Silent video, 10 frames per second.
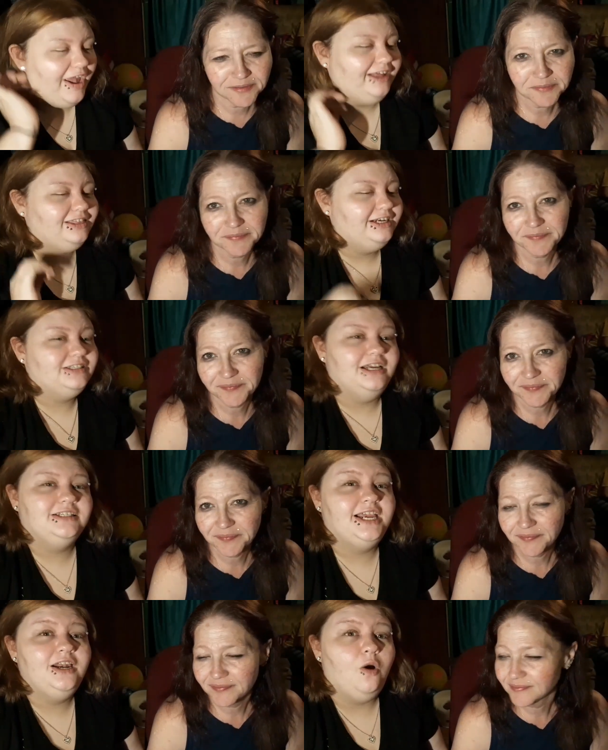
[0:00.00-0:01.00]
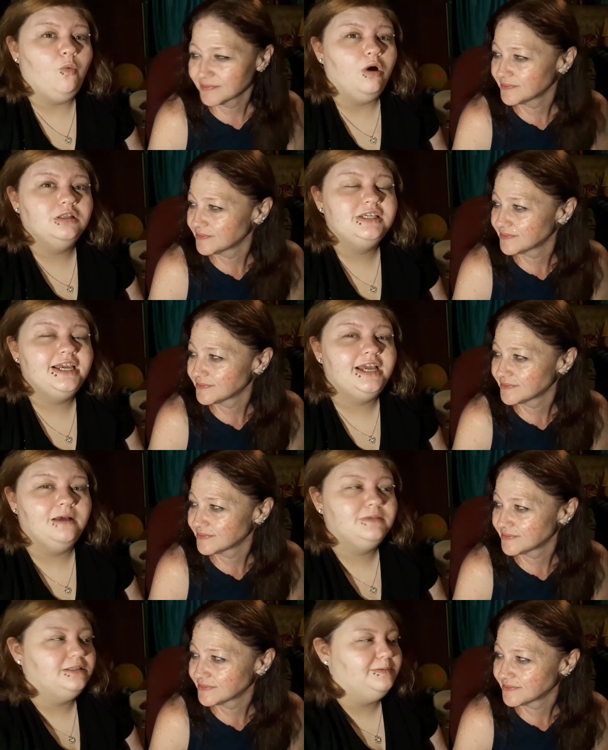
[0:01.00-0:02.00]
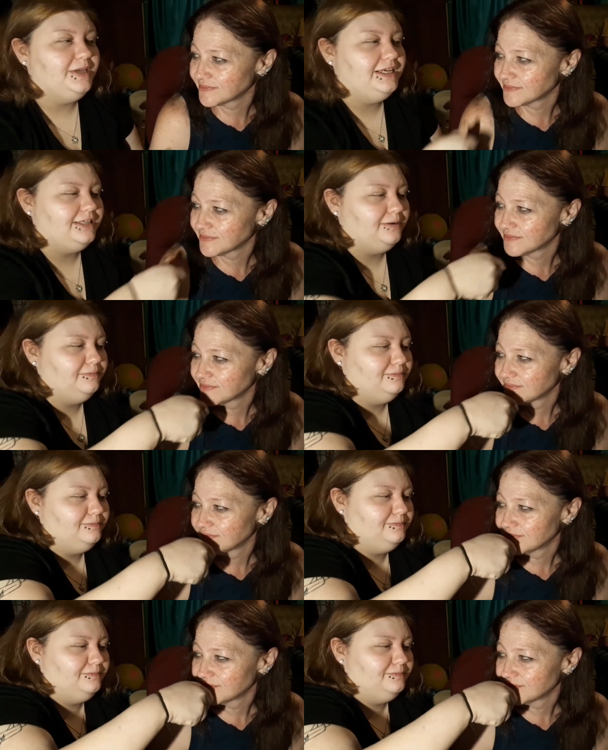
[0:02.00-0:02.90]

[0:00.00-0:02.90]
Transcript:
Speaker 1: If Anthony decides he don't want it, he comes up to me. He's like,